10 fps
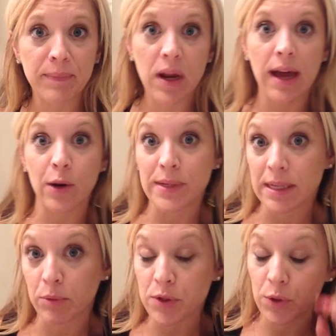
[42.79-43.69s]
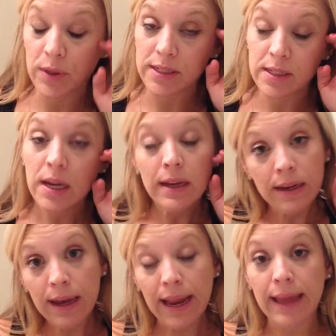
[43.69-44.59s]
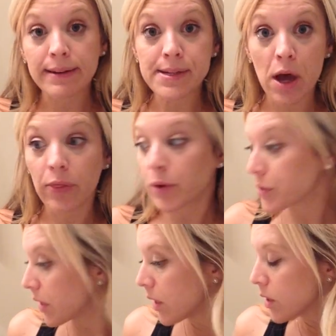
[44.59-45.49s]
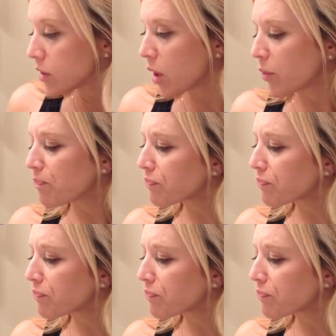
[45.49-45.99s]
not always able to because, again, toddlers. So